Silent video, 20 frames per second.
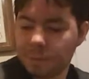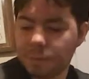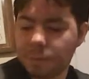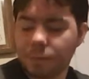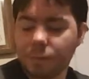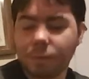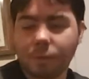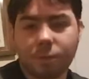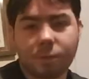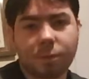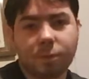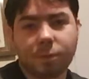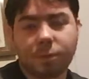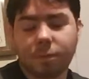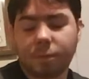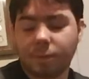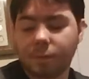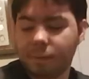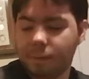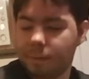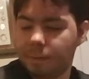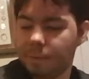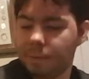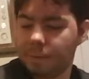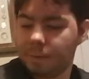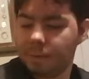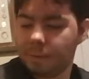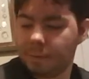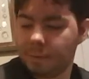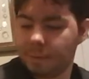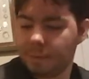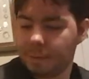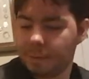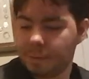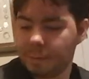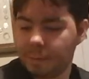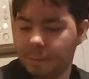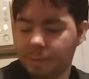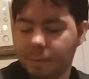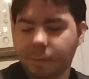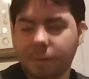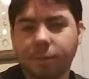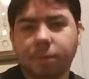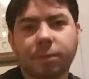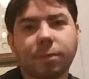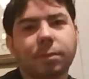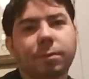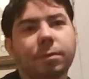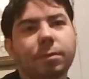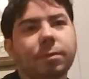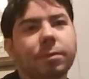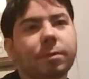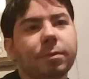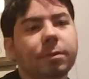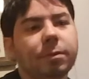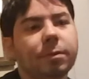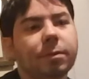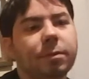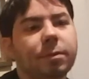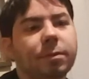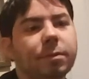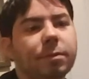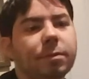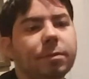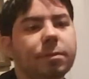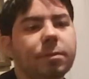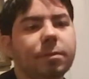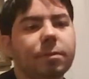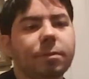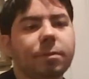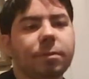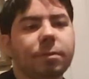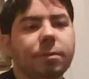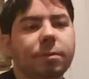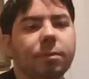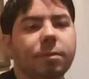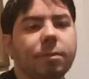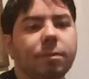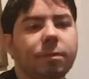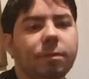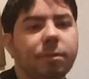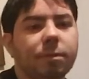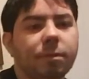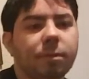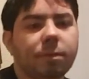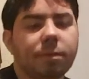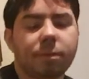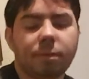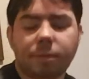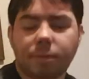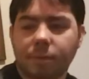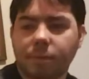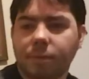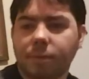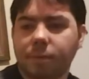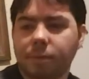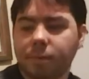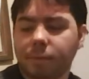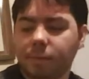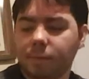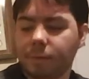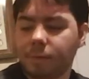[no speech]